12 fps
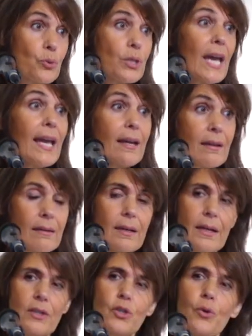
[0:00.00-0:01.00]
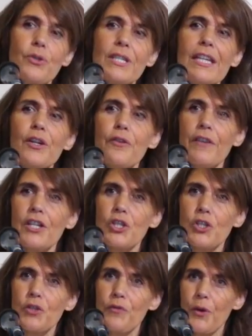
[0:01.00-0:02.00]
take those
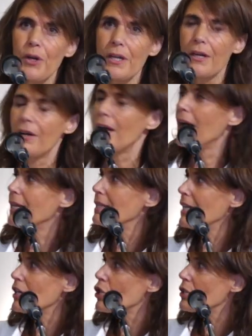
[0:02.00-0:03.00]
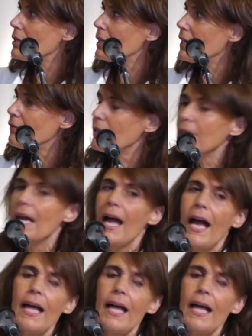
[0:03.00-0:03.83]
innovations further at national level.